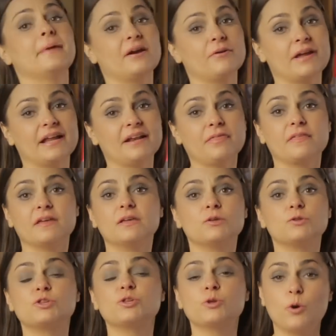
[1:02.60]
Marianne, thank
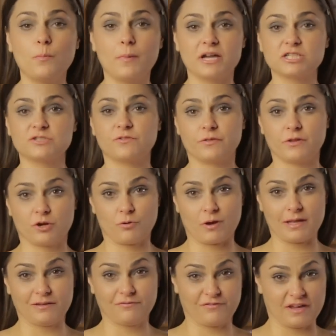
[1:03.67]
you so much for the
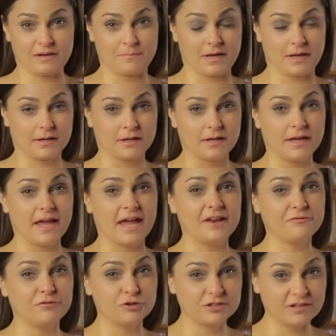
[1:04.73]
great feedback
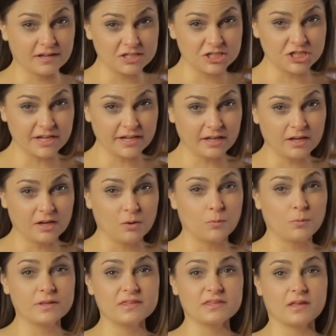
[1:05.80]
and for touching
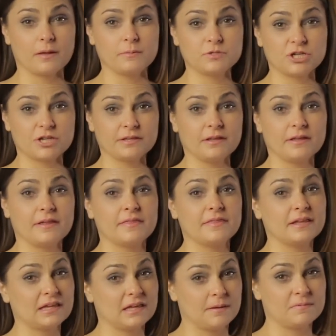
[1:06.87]
one subject
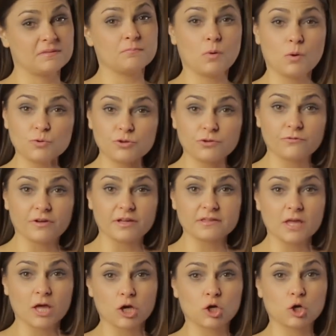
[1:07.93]
that keeps most of us
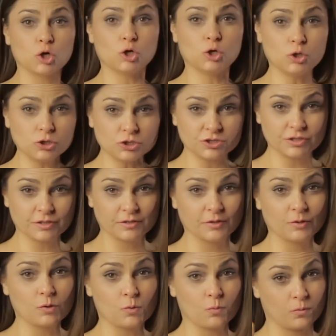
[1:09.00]
hooked
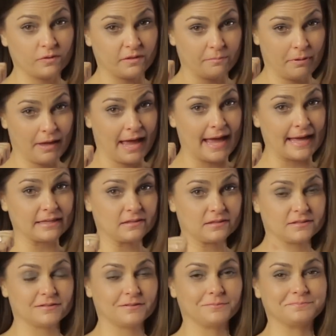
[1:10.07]
with the
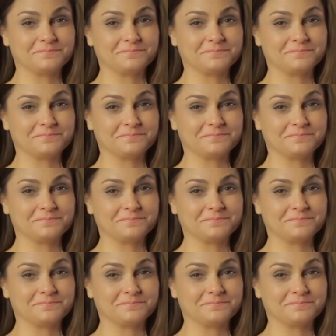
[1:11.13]
past.